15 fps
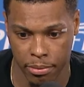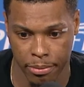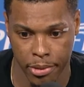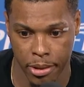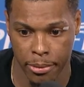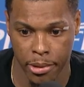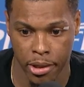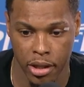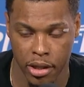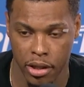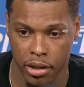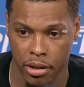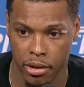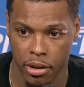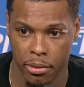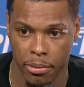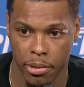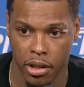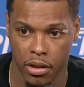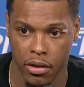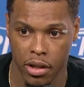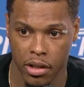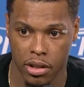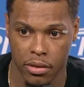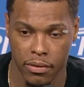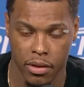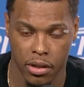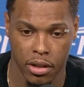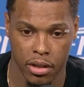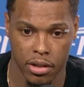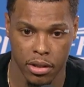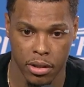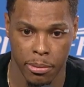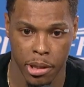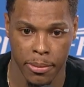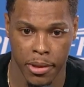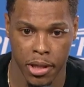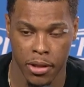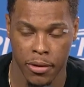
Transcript: be big and, and be aggressive and, and be me.